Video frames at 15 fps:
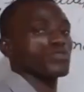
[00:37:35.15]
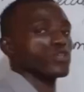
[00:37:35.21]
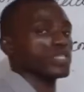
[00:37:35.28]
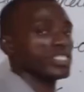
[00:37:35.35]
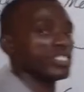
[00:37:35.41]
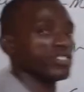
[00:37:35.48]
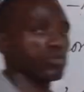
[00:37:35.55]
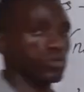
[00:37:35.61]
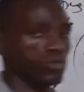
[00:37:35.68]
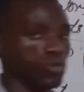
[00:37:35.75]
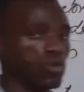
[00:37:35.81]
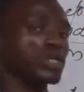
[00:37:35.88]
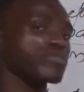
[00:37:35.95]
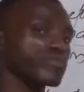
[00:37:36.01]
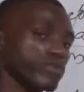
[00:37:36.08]
is already known,
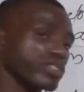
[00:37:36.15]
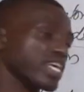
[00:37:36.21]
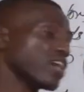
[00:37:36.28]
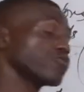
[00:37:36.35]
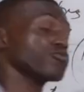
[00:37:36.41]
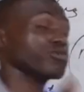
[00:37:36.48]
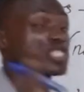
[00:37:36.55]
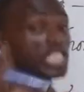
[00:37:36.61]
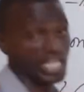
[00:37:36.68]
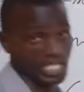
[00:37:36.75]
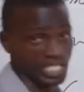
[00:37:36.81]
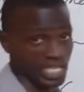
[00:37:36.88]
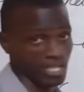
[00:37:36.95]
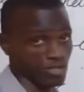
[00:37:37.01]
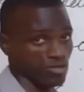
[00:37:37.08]
okay, first, how do we charge
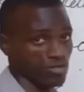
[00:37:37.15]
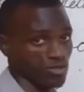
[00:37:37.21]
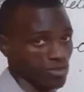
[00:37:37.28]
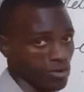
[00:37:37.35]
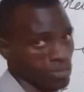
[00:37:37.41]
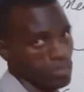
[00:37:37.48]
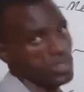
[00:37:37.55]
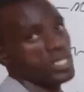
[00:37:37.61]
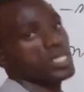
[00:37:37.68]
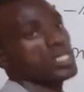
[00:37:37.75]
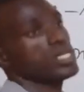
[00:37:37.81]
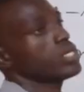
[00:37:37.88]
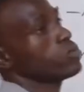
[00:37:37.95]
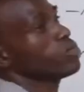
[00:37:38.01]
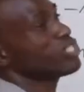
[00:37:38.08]
the electroscope?
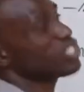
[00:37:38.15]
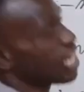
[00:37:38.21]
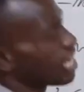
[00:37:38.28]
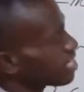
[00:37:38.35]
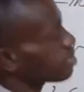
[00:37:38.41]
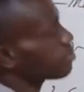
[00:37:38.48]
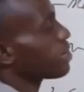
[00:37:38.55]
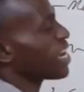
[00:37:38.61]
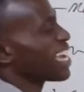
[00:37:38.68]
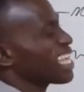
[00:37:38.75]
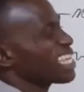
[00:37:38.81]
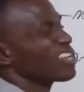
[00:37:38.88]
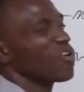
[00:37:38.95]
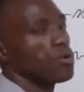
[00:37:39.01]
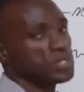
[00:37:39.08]
We charge it by
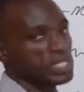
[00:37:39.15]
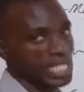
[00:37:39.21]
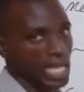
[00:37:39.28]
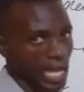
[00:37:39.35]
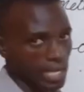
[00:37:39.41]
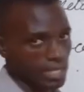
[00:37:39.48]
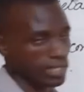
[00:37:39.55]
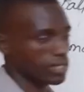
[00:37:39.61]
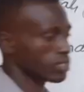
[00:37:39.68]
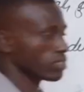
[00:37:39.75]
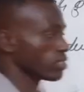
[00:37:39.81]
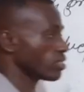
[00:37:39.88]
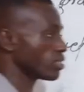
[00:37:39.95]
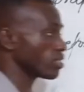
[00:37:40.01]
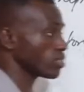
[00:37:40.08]
contact.
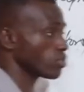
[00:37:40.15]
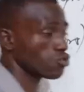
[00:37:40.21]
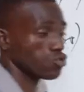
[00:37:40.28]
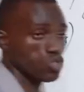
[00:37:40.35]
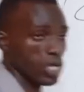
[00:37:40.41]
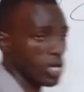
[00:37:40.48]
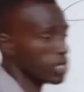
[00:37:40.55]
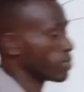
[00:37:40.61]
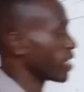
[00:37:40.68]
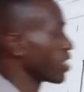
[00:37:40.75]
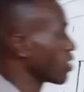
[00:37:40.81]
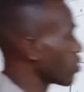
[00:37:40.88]
It's easy to charge by